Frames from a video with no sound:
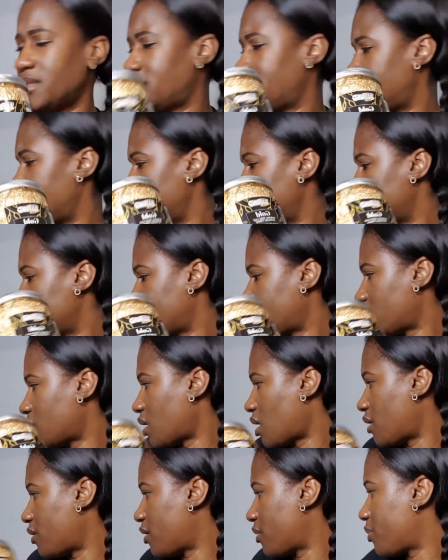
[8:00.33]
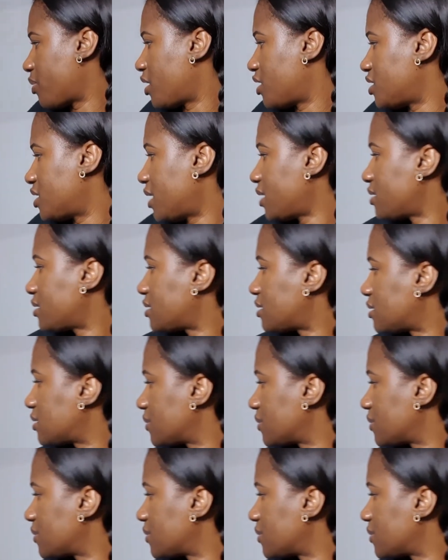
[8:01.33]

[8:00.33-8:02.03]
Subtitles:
this for other projects.